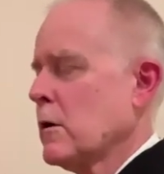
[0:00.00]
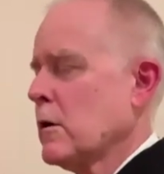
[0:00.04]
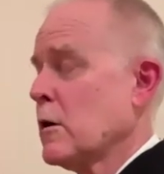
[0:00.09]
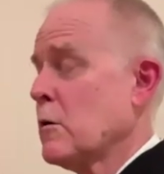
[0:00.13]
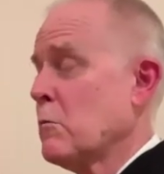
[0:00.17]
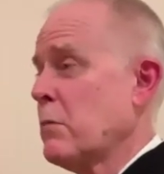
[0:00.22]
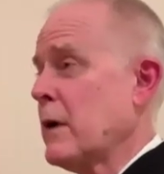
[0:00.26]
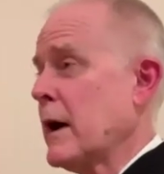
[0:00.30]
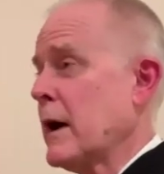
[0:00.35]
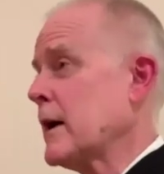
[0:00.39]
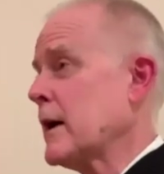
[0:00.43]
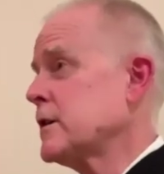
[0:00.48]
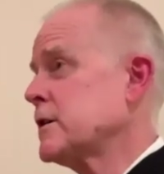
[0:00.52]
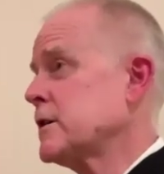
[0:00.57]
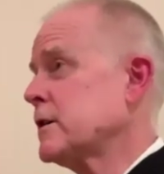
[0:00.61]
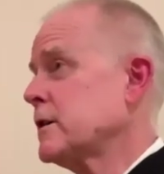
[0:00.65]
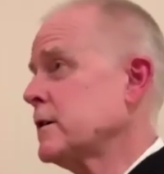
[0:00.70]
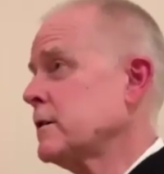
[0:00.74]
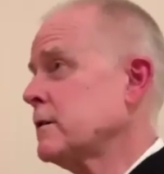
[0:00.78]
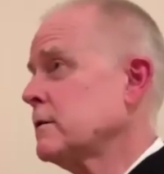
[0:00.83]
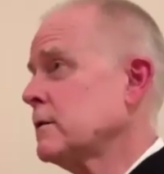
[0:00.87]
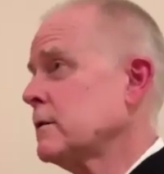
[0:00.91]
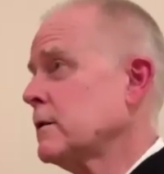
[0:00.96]

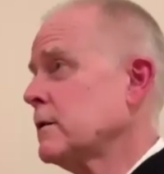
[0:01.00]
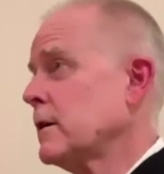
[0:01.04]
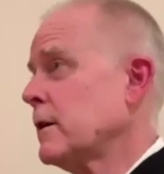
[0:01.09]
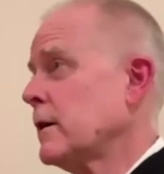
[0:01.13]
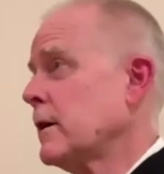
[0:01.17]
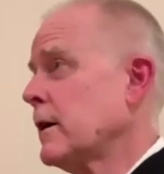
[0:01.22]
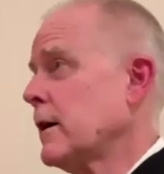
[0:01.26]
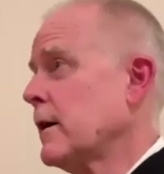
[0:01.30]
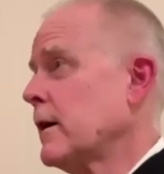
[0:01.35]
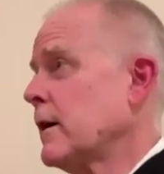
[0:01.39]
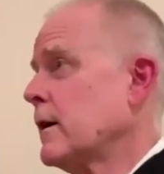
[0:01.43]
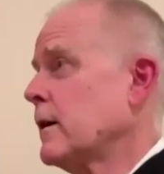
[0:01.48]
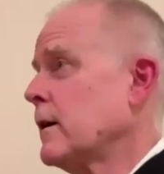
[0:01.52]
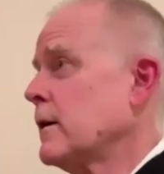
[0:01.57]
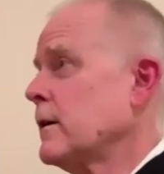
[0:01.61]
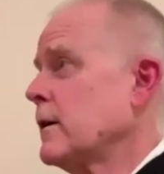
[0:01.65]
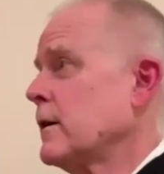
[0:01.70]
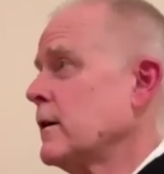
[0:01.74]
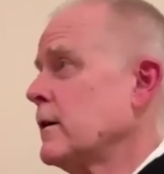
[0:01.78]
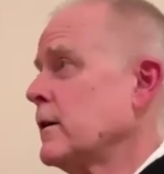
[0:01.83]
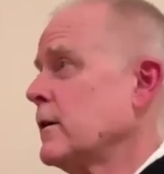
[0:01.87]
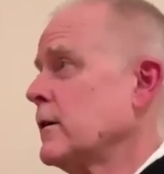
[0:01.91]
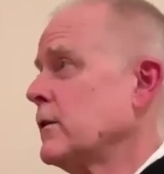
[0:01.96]
Compassion
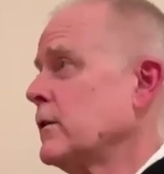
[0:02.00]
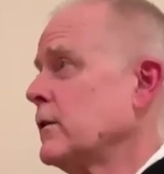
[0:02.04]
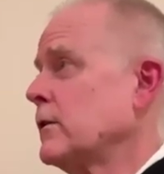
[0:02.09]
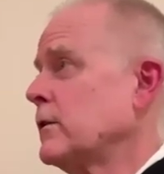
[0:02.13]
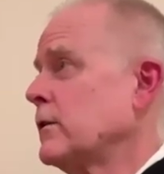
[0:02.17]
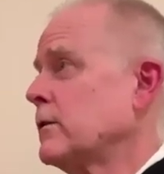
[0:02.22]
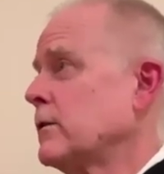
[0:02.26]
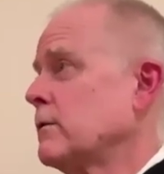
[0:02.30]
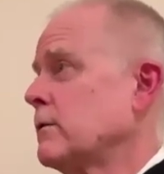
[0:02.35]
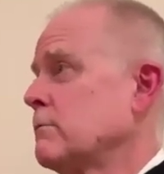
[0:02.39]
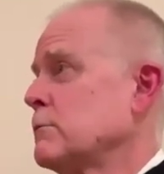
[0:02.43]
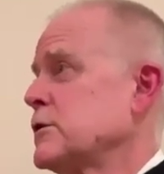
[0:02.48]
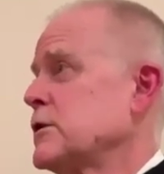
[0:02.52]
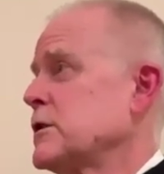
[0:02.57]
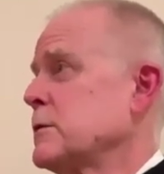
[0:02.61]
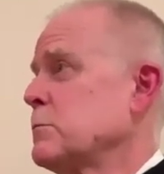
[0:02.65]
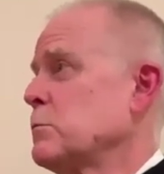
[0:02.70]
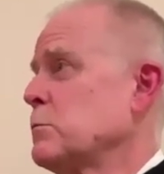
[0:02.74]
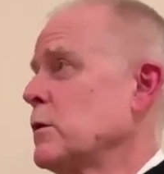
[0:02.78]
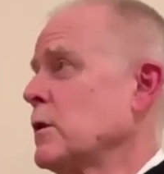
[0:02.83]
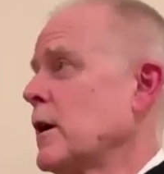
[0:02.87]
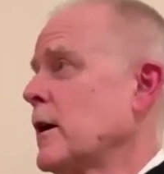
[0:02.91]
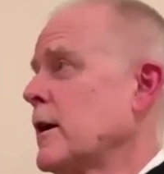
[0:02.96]
is
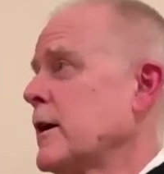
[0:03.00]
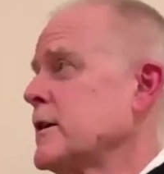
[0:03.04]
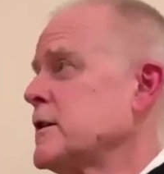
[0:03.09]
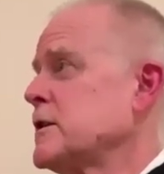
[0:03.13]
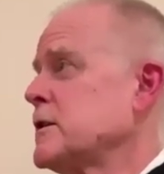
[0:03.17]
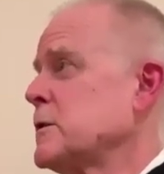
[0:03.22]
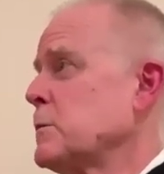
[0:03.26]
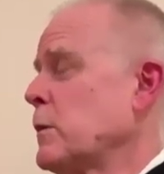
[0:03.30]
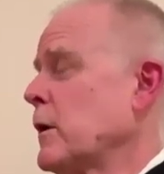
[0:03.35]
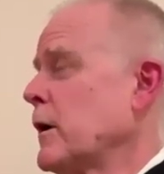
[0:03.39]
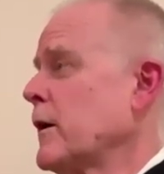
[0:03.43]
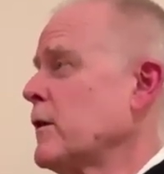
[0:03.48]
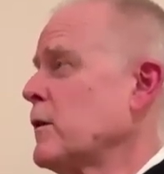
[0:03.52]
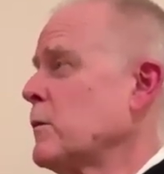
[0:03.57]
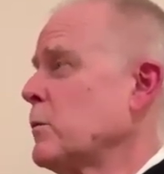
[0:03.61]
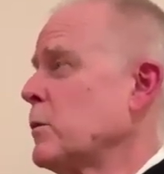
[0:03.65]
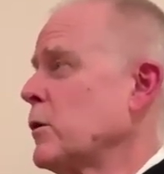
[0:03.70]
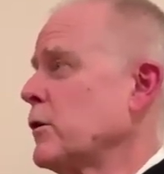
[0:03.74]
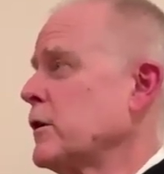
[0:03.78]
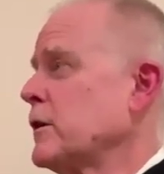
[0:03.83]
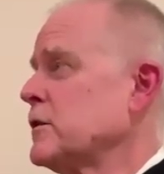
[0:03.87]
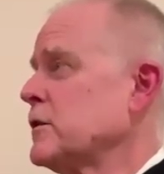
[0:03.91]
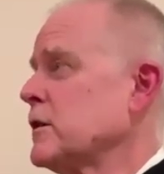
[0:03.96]
symbolized by the
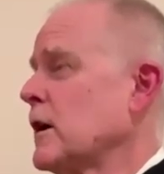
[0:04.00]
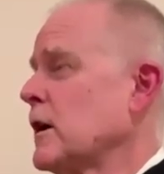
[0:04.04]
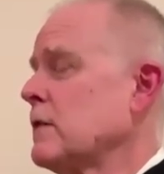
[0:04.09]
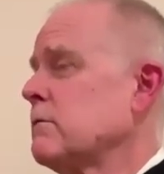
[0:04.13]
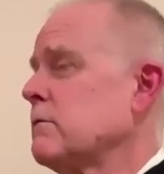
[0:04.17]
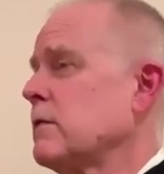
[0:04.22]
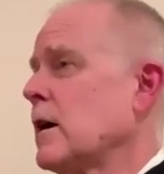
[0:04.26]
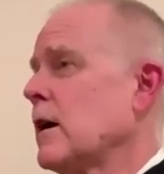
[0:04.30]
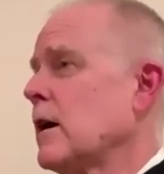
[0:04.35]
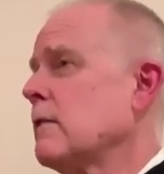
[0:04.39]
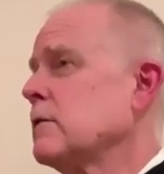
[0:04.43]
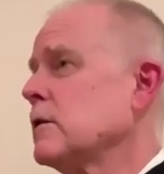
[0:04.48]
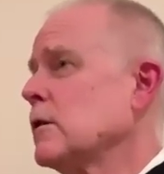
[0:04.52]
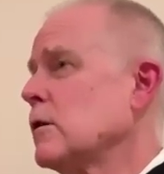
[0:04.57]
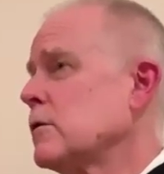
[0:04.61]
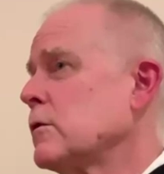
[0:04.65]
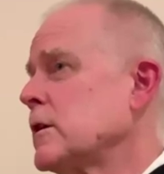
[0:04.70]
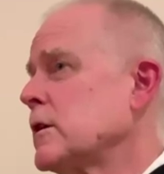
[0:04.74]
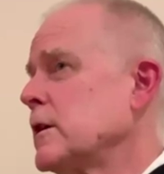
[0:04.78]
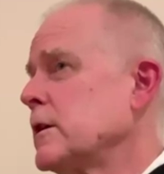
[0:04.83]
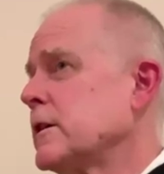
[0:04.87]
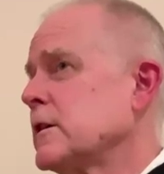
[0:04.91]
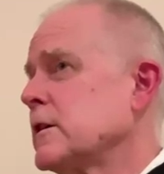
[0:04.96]
Bodhisattva
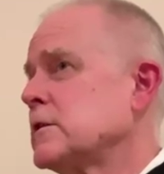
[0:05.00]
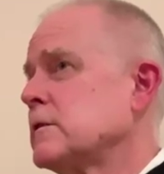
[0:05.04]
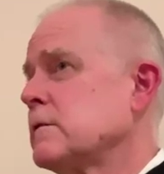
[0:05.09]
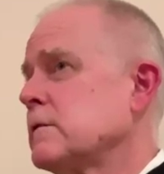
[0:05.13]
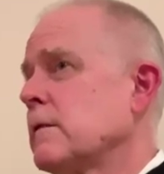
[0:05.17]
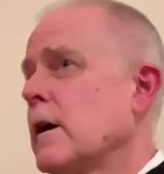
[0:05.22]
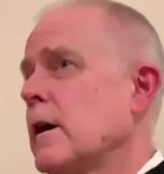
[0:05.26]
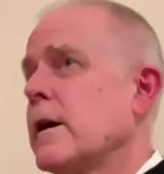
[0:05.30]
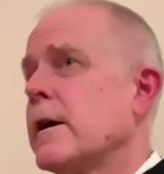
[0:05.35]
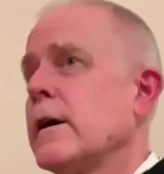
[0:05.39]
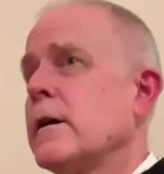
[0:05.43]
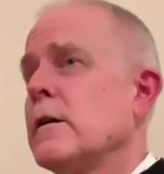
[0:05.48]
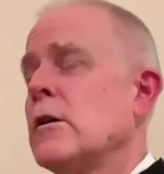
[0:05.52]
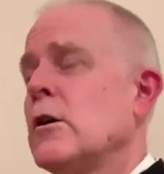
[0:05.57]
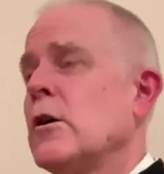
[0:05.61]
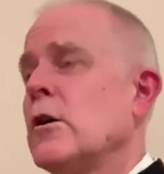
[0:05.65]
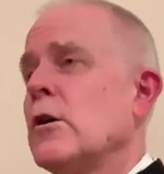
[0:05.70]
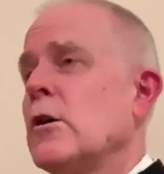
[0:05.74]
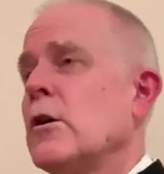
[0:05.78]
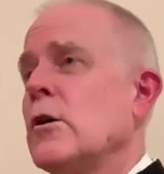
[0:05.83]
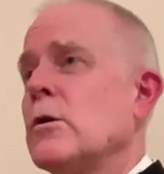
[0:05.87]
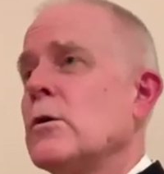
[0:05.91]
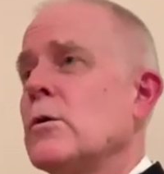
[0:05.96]
Avalokiteshvara,
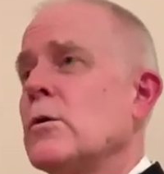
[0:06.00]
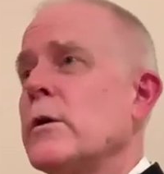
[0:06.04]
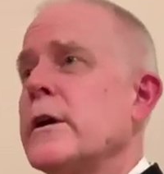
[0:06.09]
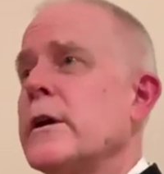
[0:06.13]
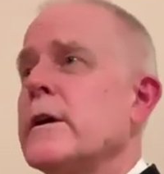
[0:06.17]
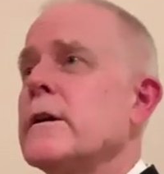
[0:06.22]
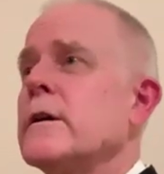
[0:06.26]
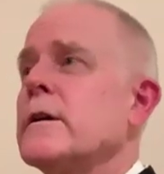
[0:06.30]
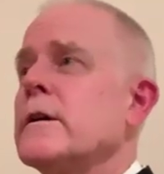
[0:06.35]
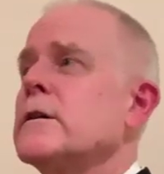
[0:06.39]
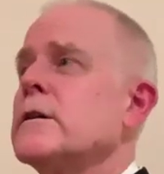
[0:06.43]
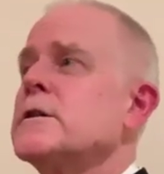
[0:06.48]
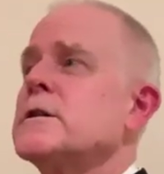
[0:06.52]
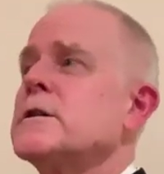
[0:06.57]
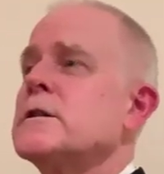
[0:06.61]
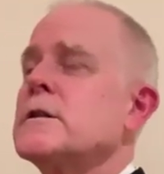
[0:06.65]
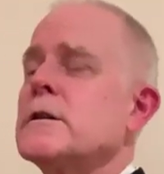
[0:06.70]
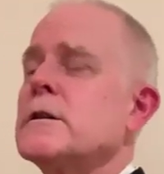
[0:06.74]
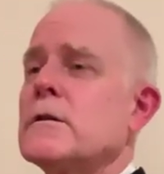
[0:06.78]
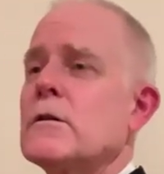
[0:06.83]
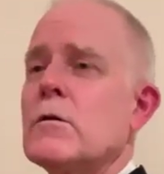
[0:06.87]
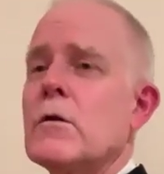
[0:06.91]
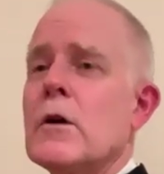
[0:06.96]
who hears
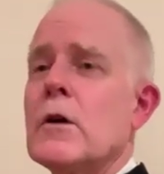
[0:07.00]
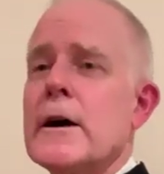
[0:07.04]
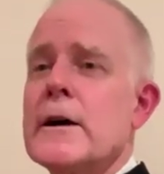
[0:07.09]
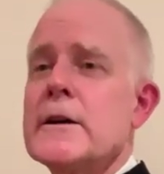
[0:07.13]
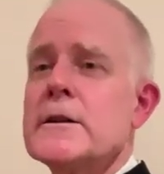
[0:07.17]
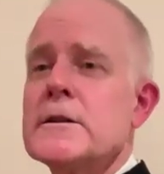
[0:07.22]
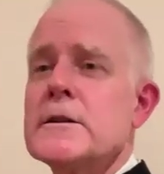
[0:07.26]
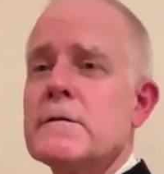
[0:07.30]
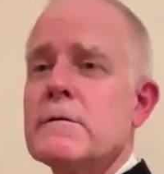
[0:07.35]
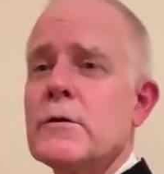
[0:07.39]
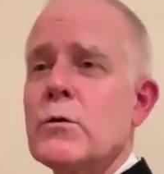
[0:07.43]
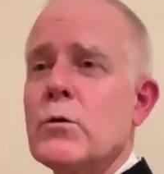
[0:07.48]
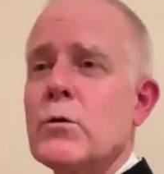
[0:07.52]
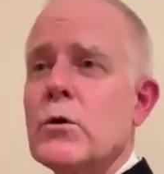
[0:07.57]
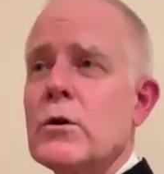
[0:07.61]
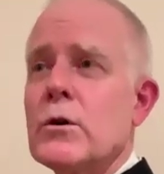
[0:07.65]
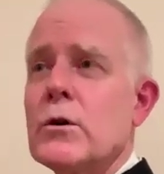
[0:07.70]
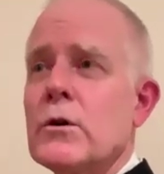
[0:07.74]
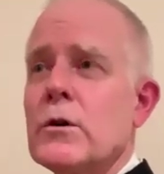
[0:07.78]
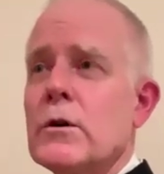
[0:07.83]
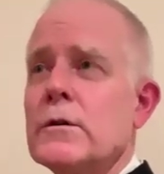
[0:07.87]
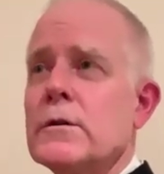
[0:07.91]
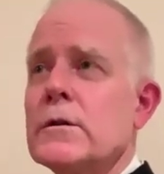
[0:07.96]
the cries of the
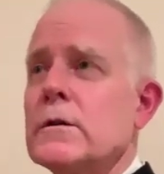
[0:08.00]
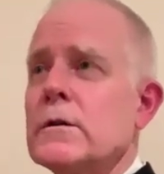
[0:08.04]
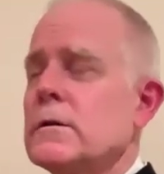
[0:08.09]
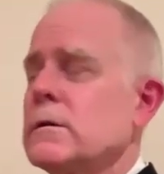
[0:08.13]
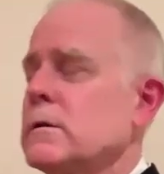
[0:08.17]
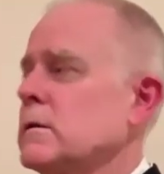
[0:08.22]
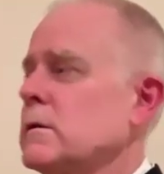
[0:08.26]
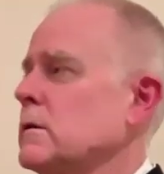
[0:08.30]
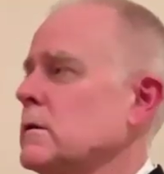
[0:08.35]
world,